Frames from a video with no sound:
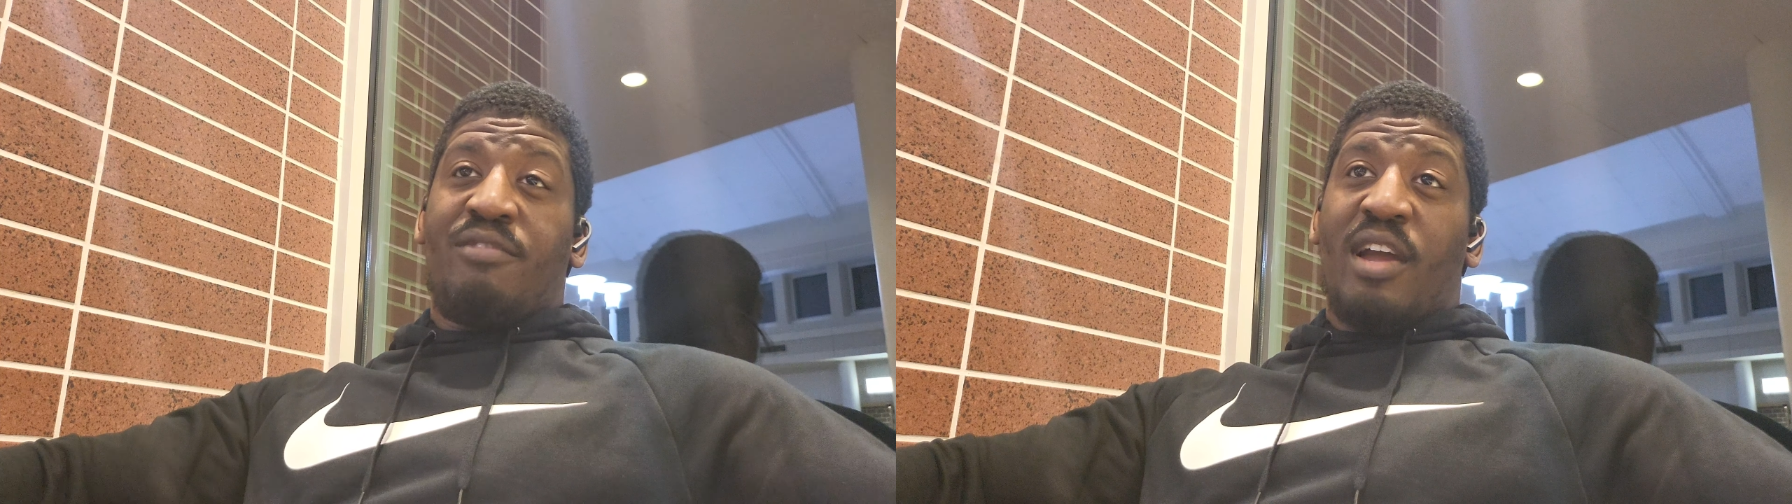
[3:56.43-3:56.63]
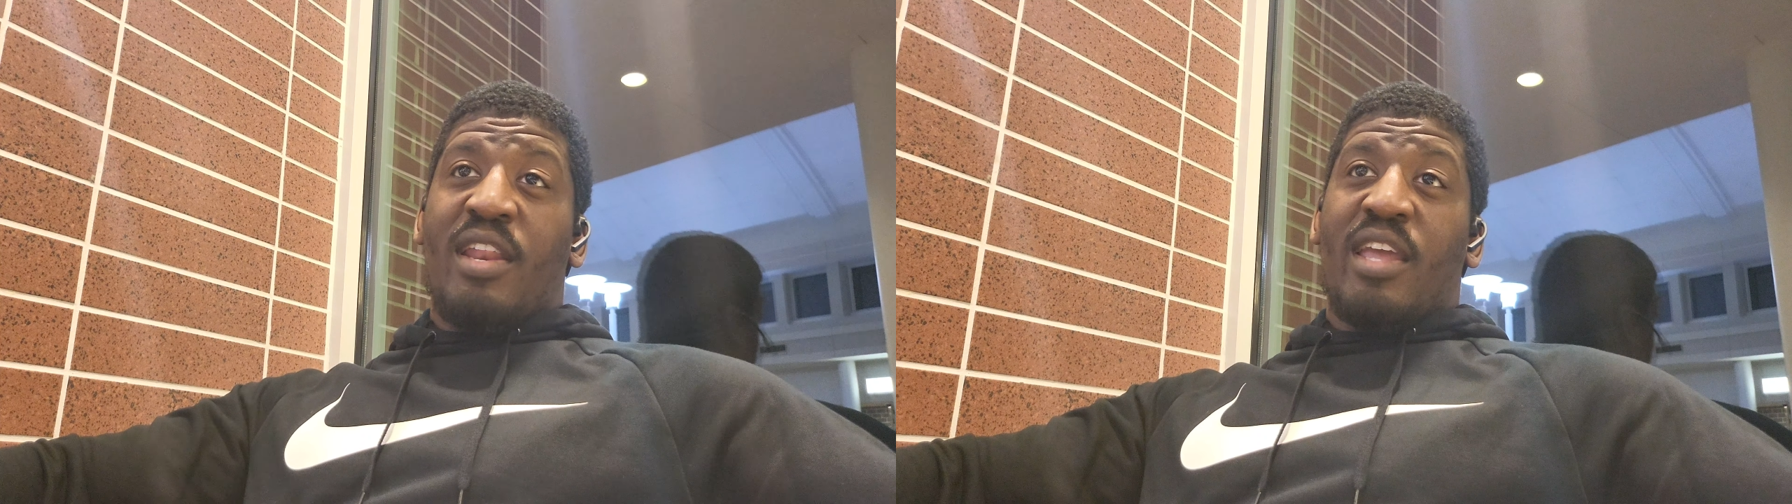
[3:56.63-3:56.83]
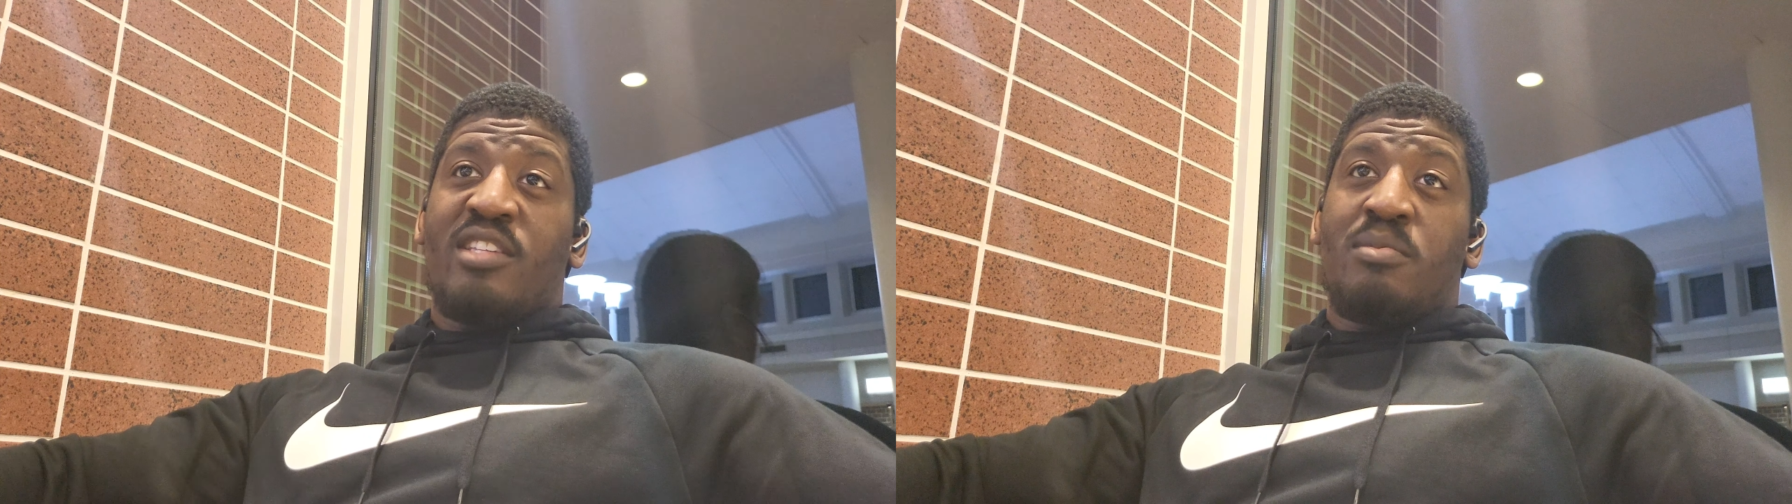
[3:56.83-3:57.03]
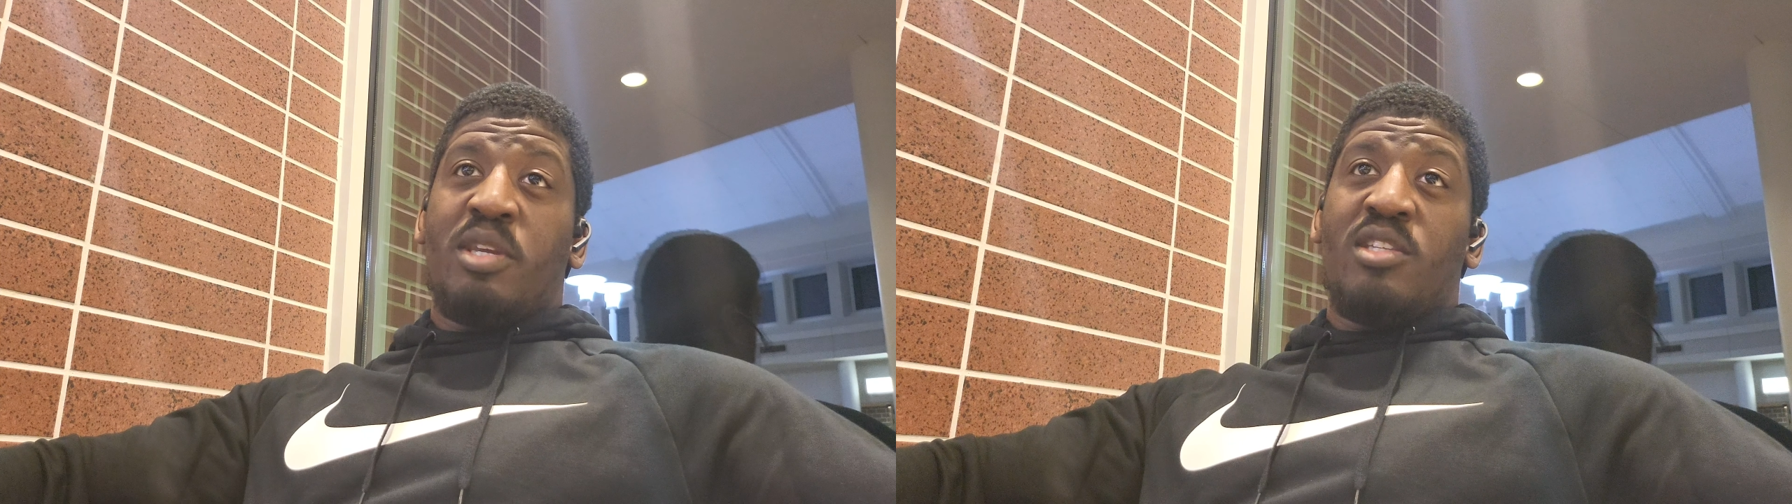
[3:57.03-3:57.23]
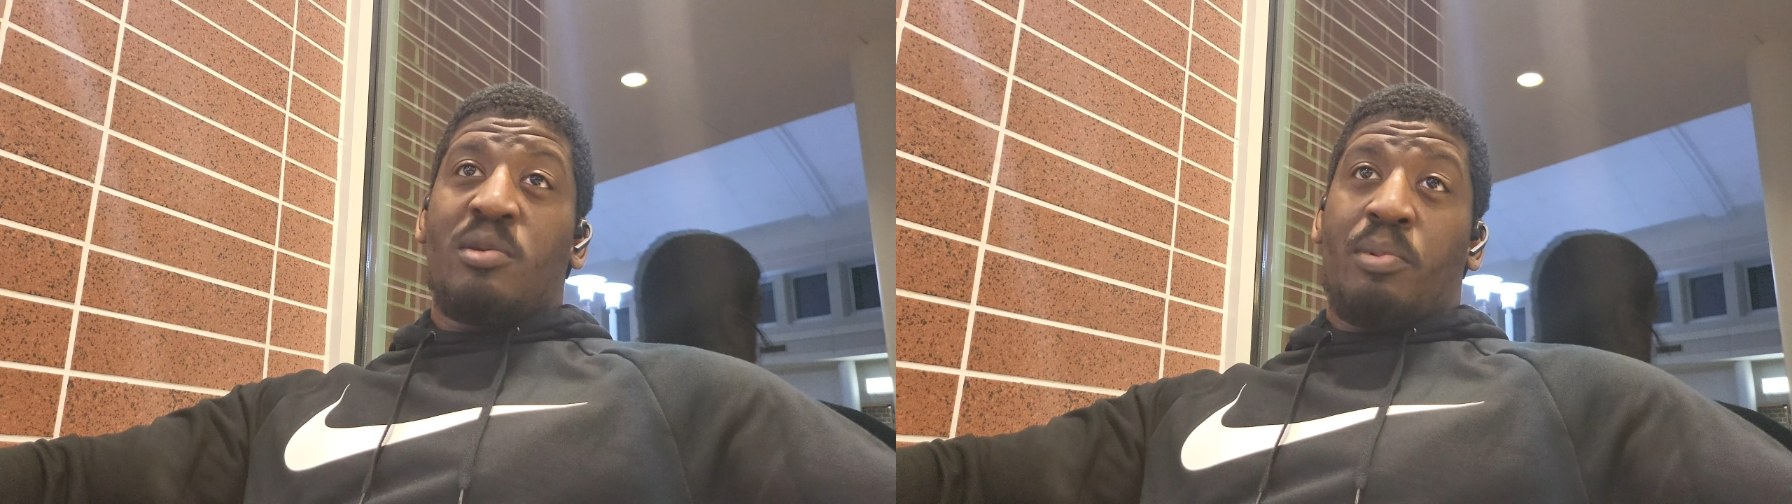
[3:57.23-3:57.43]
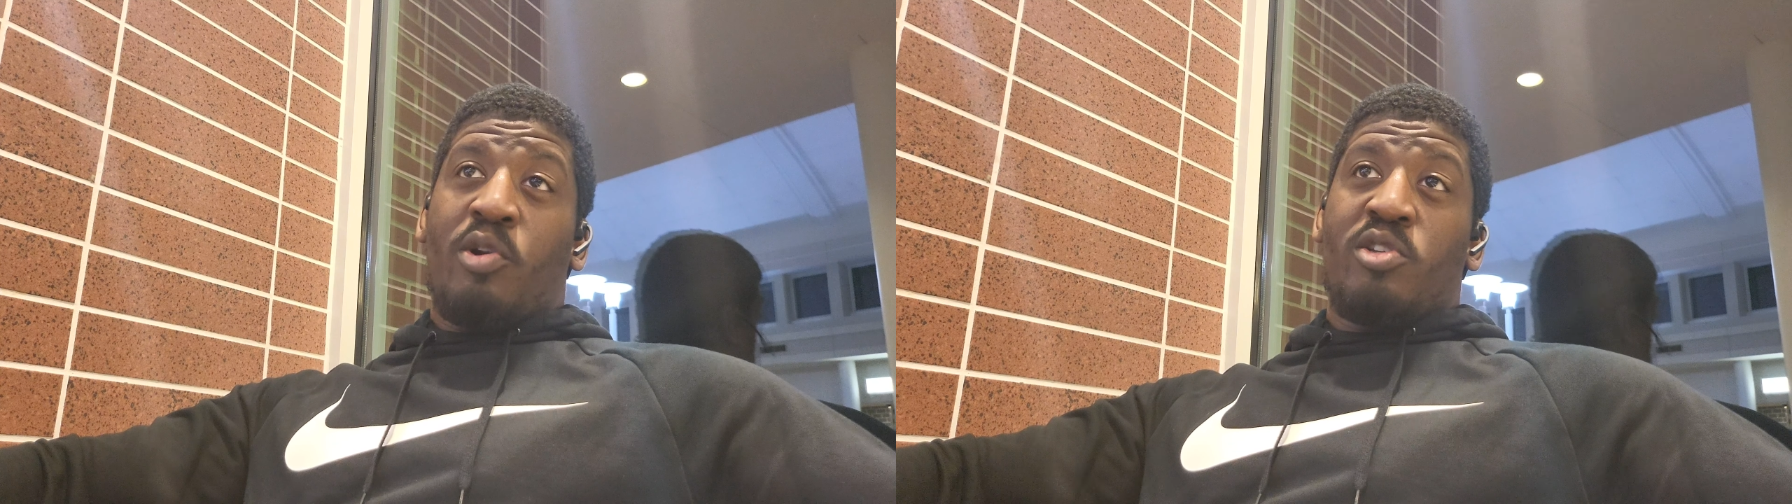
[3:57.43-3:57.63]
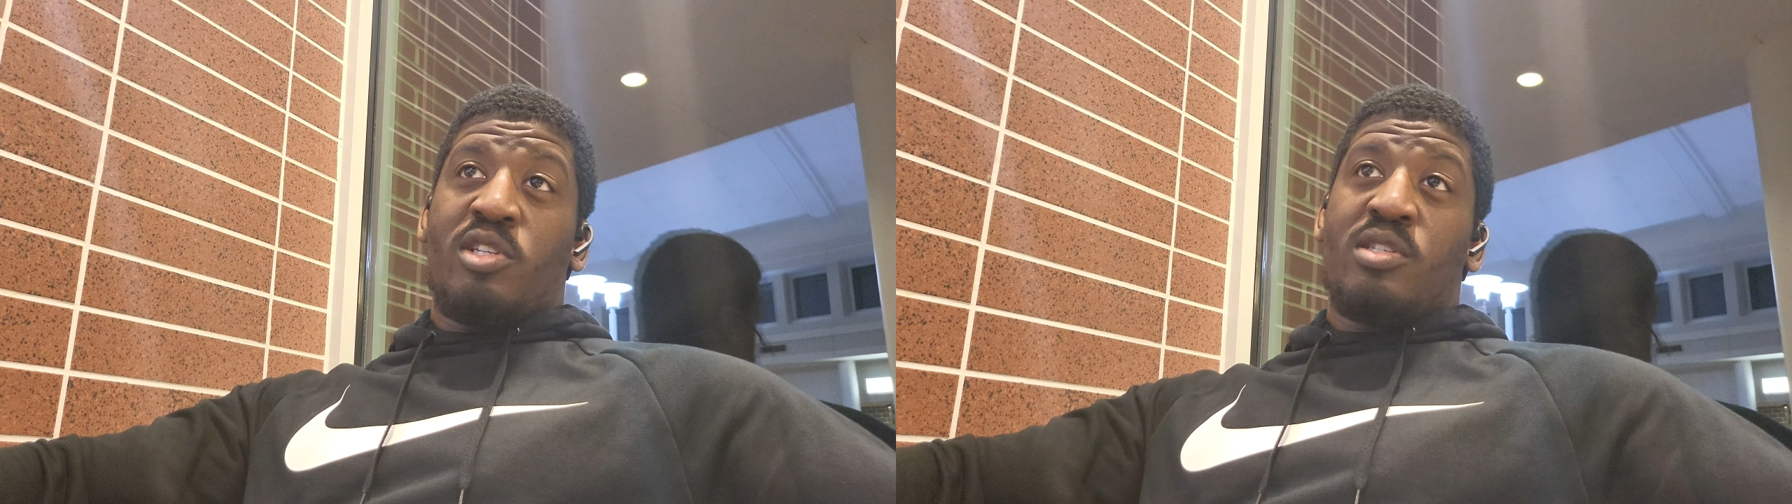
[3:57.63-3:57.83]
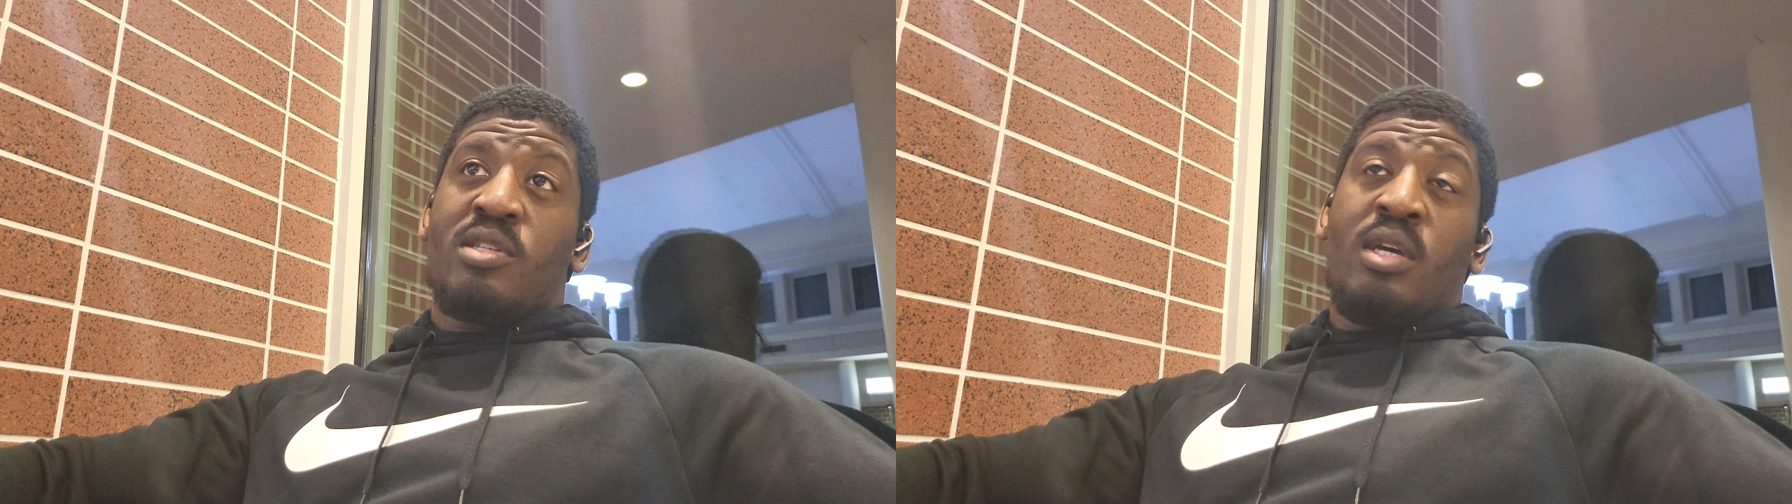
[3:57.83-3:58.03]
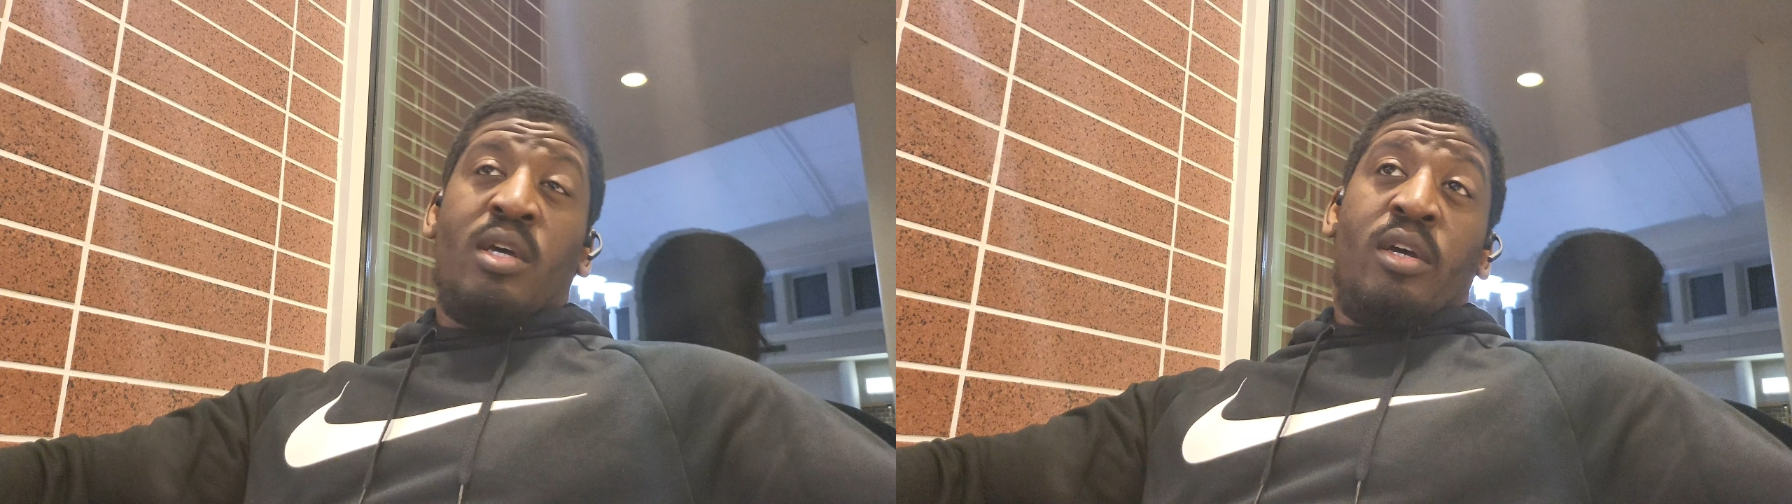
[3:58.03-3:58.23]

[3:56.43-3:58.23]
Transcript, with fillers: finance me to purchase